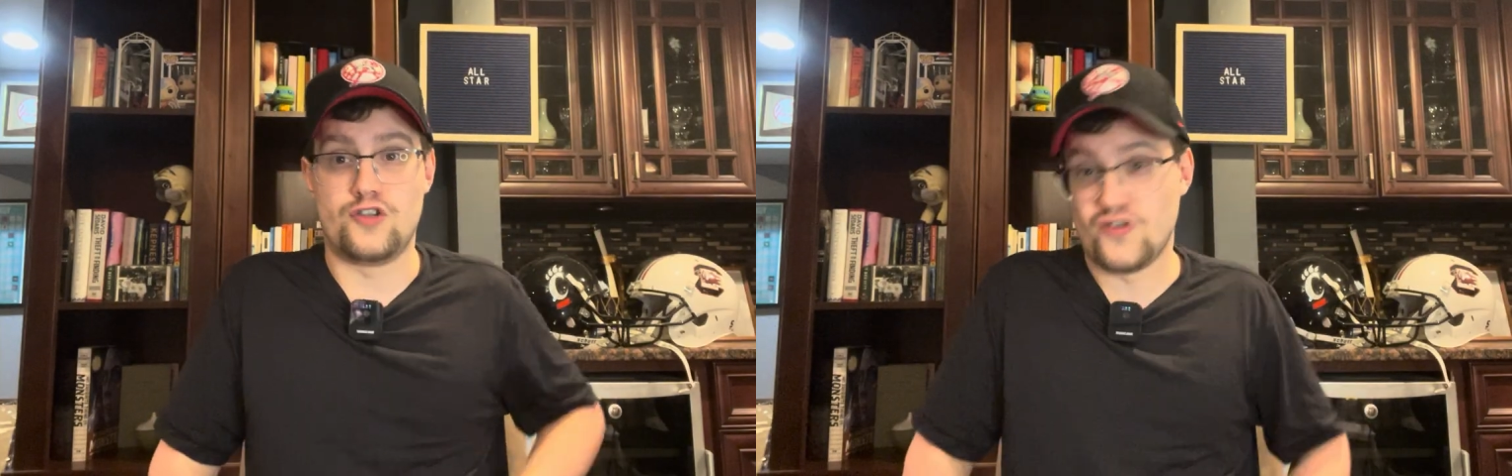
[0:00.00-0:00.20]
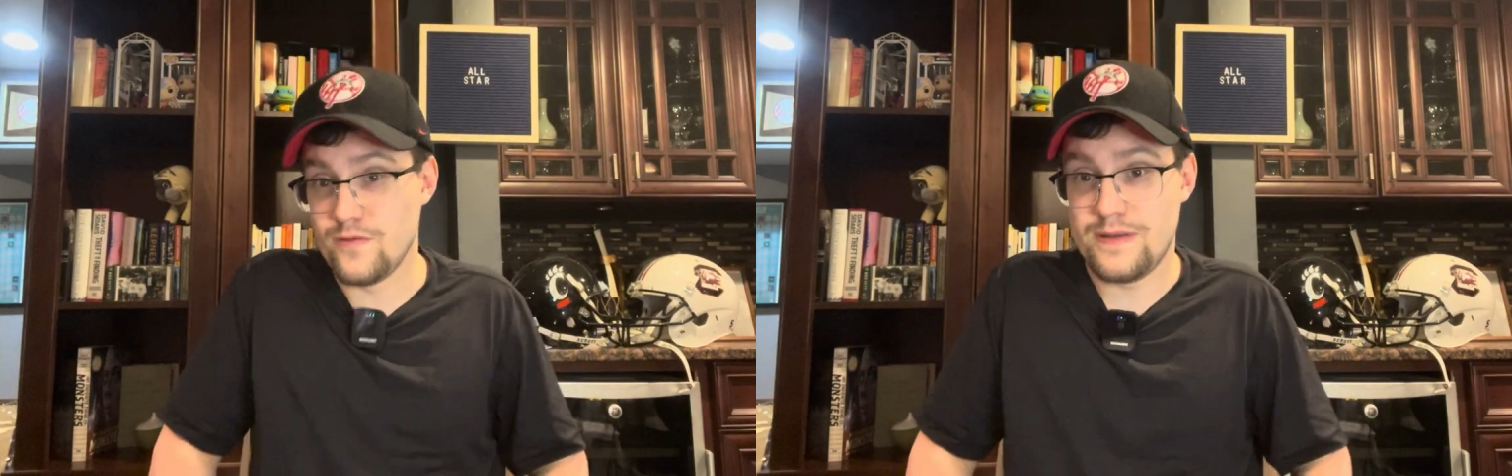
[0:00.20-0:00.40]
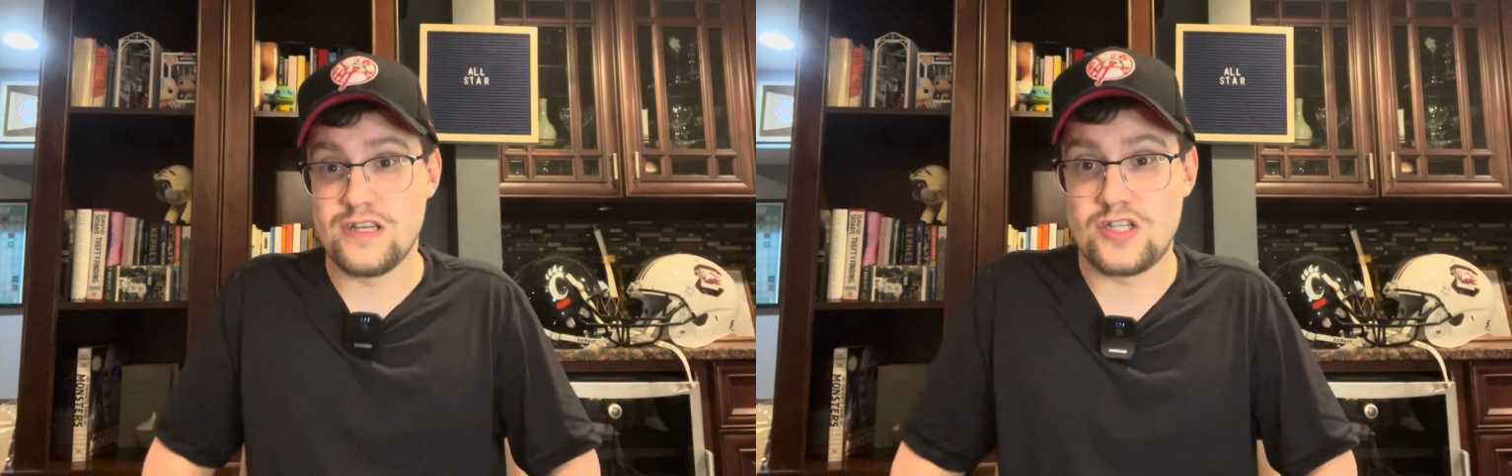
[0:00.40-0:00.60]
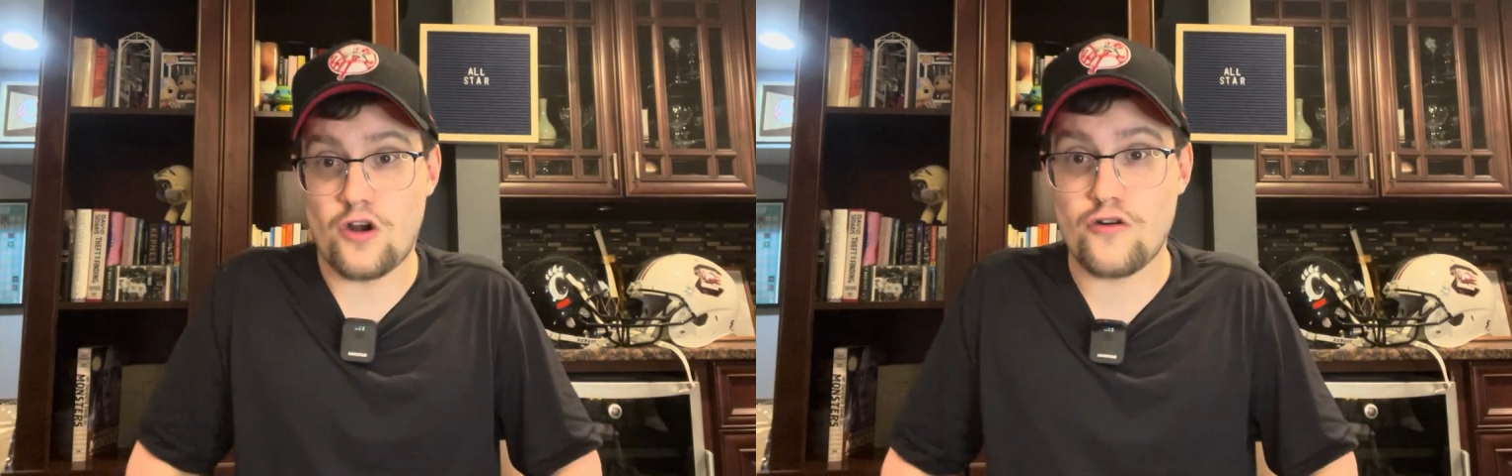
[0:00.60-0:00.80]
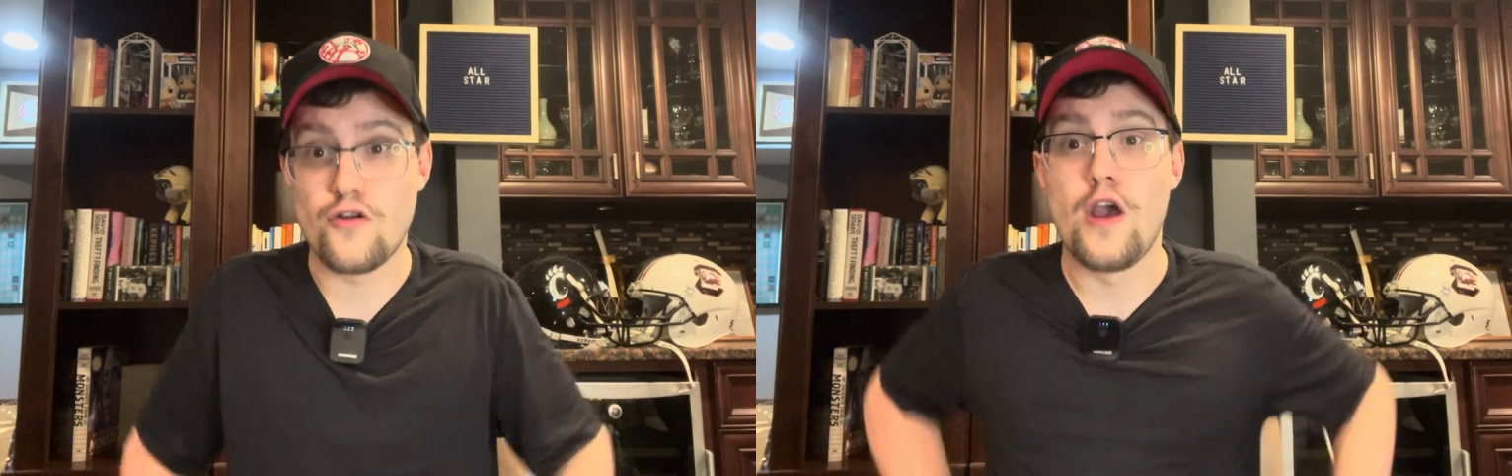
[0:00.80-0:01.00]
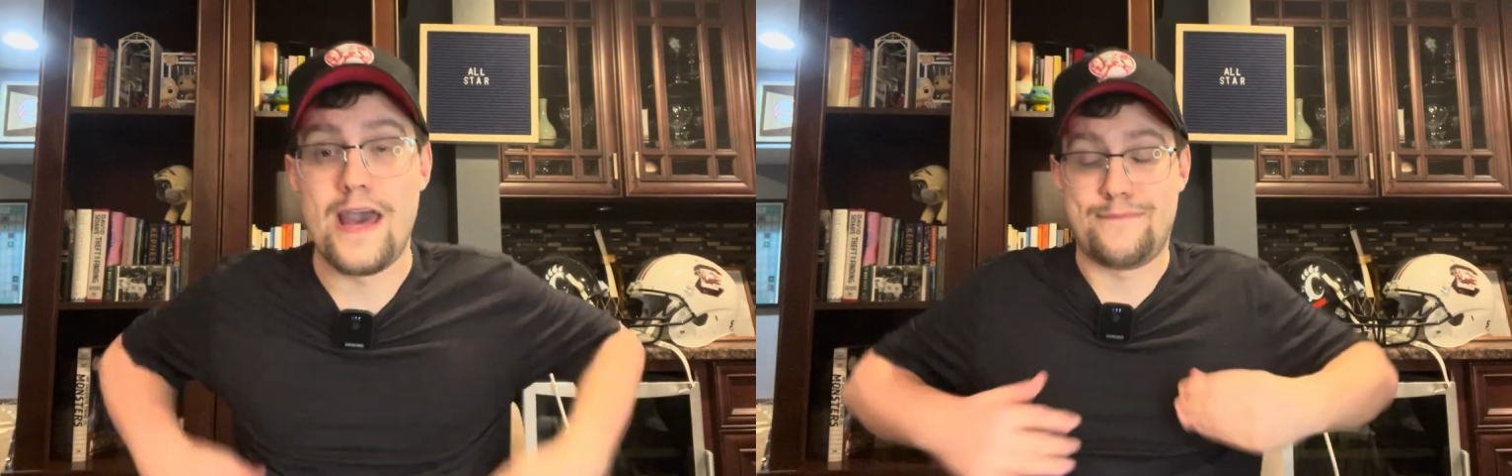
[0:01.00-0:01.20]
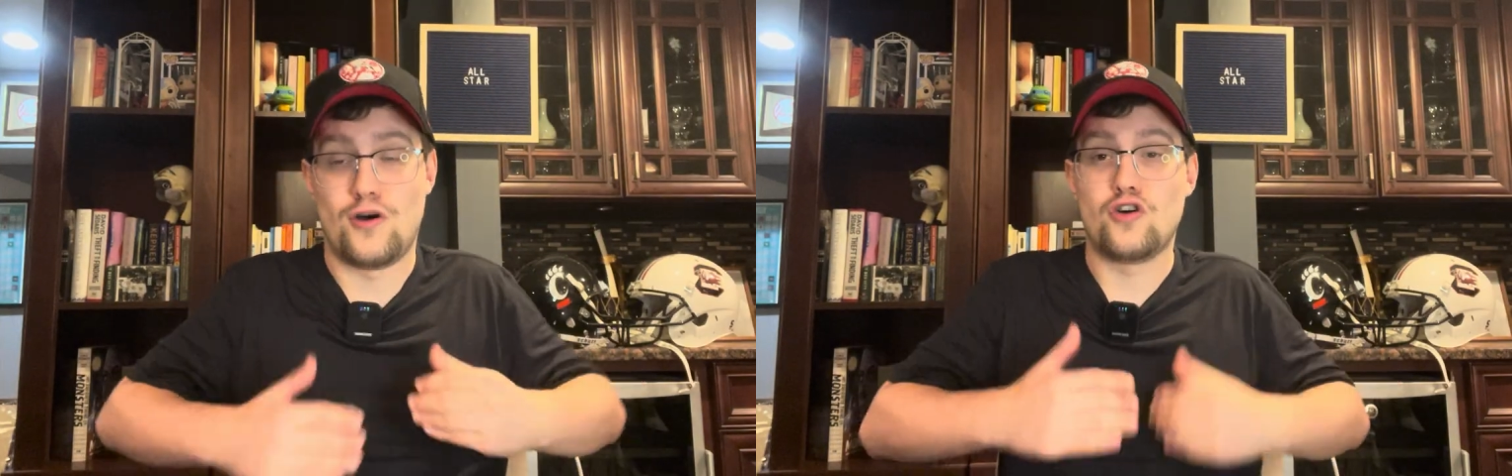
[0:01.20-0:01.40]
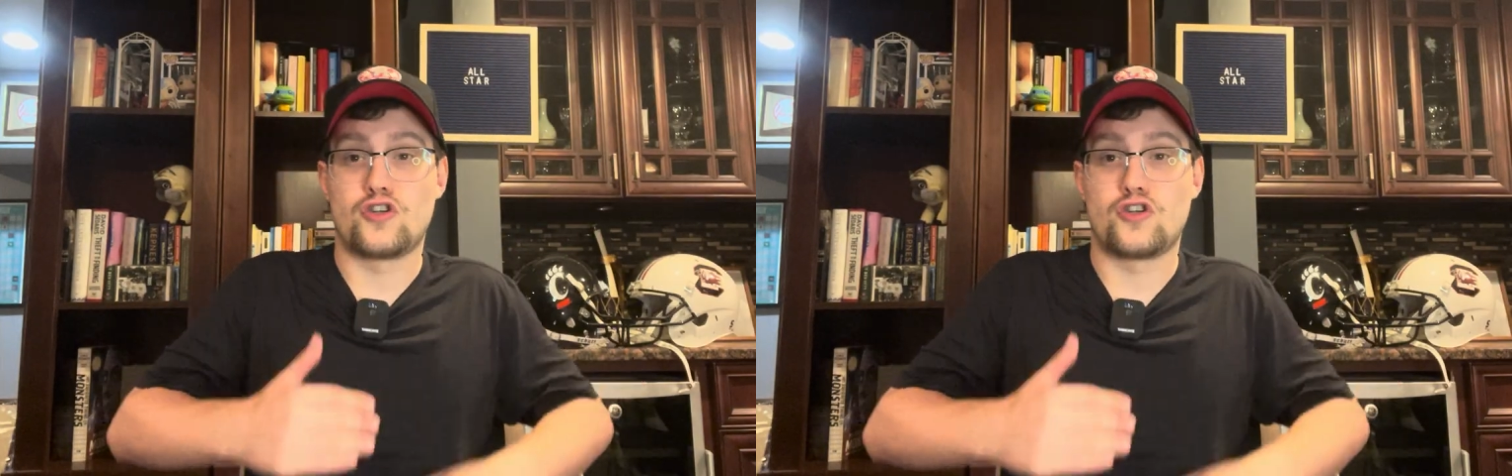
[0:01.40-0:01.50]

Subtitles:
should be the starter, and Paul